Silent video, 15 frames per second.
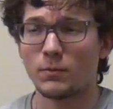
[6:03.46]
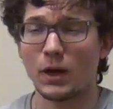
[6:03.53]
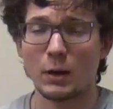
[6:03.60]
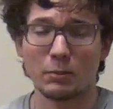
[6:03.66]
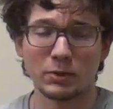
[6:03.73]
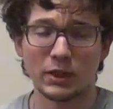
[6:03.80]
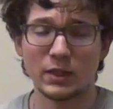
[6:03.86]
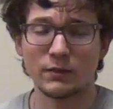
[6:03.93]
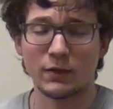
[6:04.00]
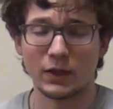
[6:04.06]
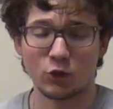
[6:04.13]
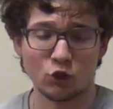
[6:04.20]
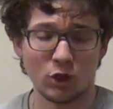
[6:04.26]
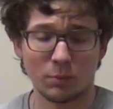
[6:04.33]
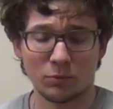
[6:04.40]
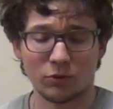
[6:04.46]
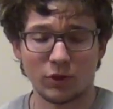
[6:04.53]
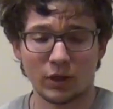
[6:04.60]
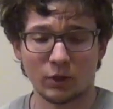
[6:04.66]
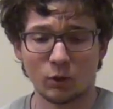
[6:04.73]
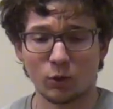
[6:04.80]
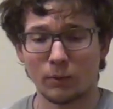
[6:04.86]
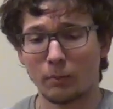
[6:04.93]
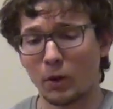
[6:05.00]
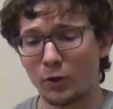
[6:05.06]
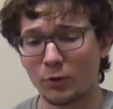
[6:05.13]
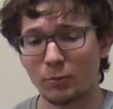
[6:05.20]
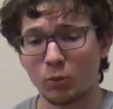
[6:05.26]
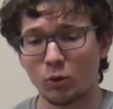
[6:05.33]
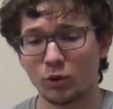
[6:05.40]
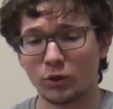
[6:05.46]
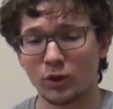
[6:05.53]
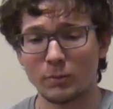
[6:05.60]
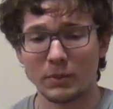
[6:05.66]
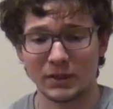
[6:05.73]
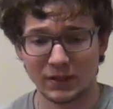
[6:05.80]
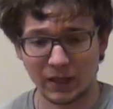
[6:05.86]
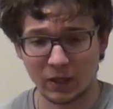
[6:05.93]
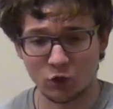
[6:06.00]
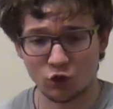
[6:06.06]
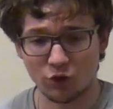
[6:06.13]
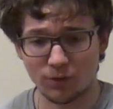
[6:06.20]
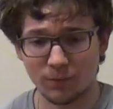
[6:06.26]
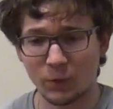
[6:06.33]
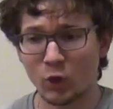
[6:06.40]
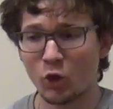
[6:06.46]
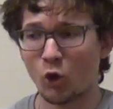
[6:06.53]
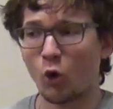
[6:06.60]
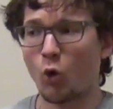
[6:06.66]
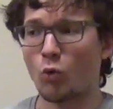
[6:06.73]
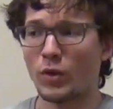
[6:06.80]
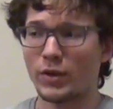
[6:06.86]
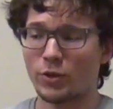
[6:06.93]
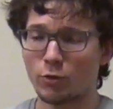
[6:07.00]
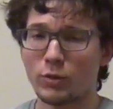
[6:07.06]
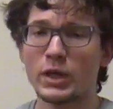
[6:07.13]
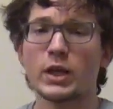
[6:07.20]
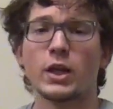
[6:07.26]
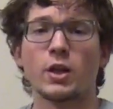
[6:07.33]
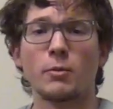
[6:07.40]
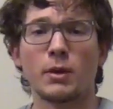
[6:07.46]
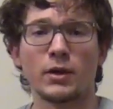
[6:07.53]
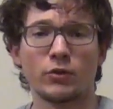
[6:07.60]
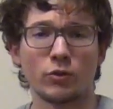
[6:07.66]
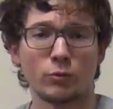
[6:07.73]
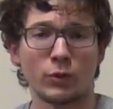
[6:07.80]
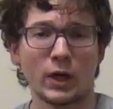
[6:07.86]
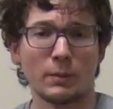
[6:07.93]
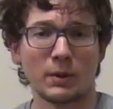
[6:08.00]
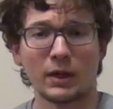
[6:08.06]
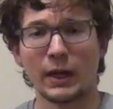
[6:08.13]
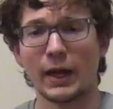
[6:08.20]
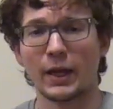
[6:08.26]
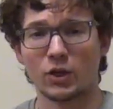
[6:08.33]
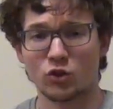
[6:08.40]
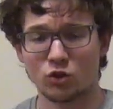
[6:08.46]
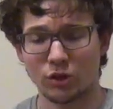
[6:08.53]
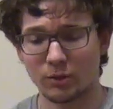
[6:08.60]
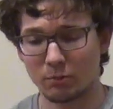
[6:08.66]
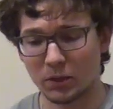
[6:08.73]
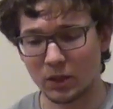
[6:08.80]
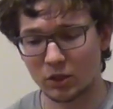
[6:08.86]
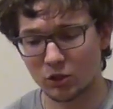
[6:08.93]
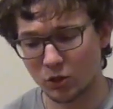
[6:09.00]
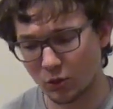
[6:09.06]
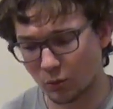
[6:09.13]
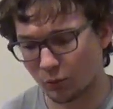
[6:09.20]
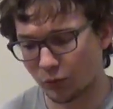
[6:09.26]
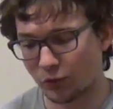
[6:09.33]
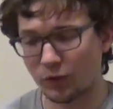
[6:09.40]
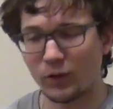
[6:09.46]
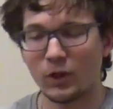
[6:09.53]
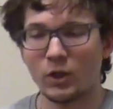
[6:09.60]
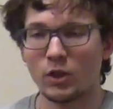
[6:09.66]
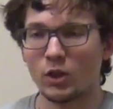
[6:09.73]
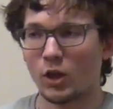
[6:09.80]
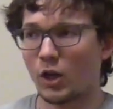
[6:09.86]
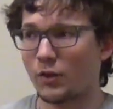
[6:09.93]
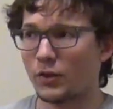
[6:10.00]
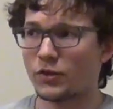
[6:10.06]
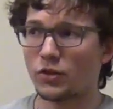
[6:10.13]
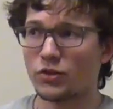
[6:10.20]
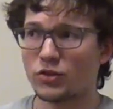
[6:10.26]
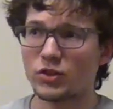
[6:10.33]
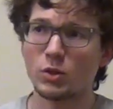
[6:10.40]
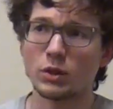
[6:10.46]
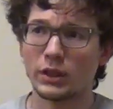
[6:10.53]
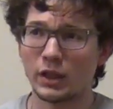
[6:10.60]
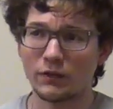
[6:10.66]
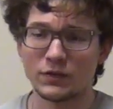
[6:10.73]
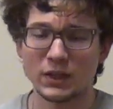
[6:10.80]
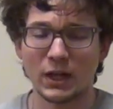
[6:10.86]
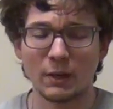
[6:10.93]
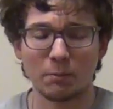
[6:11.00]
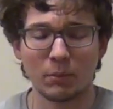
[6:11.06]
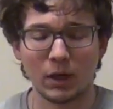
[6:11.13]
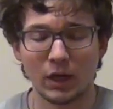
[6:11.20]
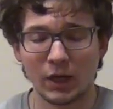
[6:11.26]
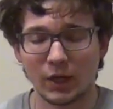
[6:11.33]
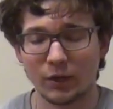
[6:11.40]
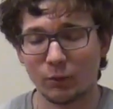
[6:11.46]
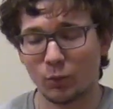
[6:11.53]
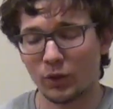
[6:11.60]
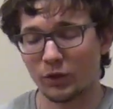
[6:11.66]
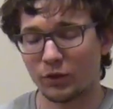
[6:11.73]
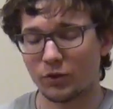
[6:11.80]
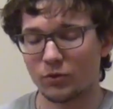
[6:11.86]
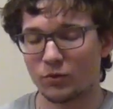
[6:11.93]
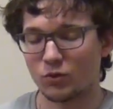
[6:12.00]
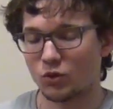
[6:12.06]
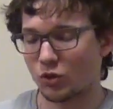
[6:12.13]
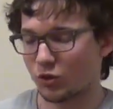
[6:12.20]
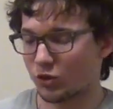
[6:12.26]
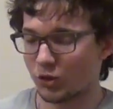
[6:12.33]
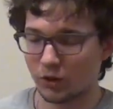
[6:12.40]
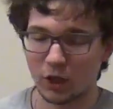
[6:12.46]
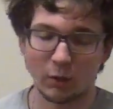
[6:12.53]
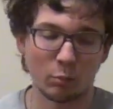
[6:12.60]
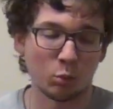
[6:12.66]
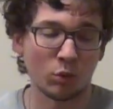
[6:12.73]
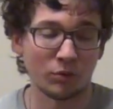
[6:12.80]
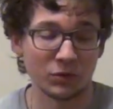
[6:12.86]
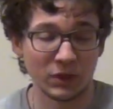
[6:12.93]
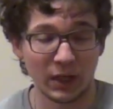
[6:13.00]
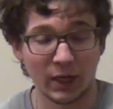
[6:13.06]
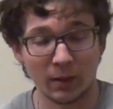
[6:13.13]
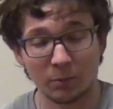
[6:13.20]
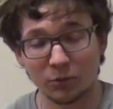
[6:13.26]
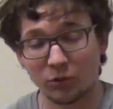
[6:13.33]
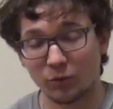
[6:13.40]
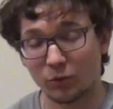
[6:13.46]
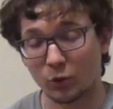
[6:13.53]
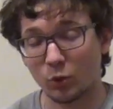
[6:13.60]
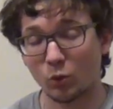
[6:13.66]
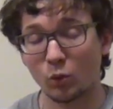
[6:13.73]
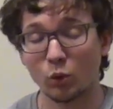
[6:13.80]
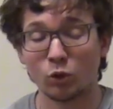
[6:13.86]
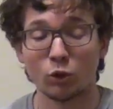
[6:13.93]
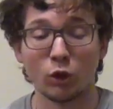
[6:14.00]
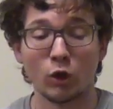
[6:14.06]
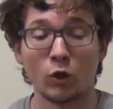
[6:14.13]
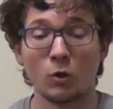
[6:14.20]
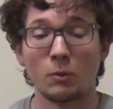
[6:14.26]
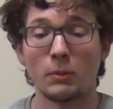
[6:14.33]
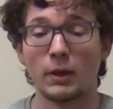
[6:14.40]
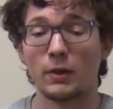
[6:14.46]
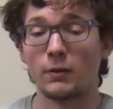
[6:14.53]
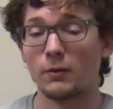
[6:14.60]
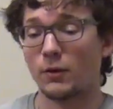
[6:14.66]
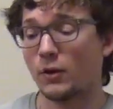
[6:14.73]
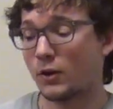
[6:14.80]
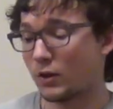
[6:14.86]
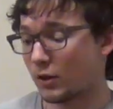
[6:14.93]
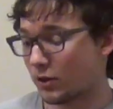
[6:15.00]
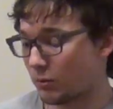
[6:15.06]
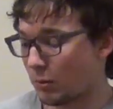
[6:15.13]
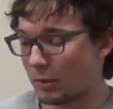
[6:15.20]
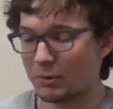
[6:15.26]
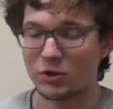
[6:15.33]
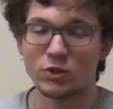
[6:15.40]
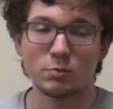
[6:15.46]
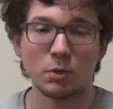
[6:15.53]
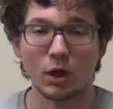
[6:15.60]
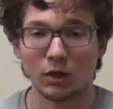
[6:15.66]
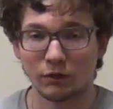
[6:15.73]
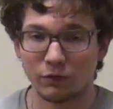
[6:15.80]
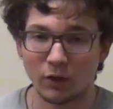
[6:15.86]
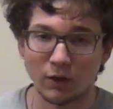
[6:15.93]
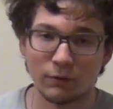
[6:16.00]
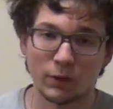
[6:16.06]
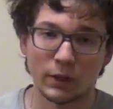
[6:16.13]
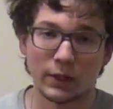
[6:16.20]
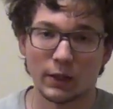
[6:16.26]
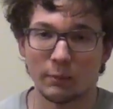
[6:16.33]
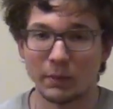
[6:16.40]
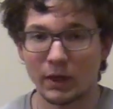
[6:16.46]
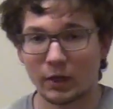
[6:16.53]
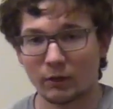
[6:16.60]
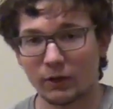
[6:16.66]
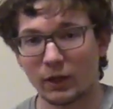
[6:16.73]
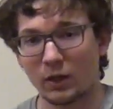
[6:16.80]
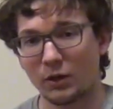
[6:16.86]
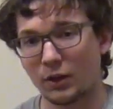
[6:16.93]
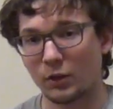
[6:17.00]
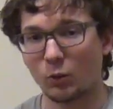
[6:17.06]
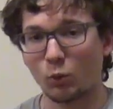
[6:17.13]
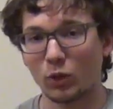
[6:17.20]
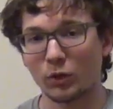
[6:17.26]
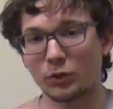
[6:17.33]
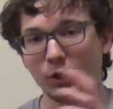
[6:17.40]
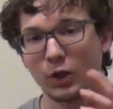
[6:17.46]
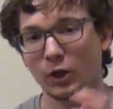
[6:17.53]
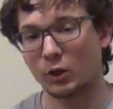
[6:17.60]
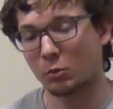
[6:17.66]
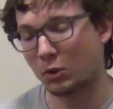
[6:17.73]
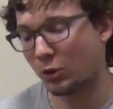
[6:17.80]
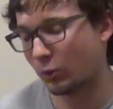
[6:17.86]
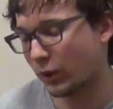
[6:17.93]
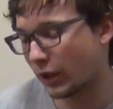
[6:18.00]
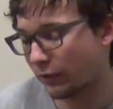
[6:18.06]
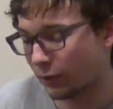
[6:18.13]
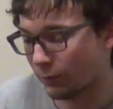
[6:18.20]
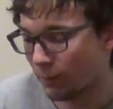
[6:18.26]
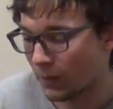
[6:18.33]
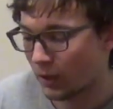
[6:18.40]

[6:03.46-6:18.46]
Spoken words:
I believe a chipset or motherboard limitation, only 3 gigabytes of RAM can actually be used. This is still enough to get by with just a couple of tabs of Google Chrome and maybe Spotify running in the background and a Word document or whatever.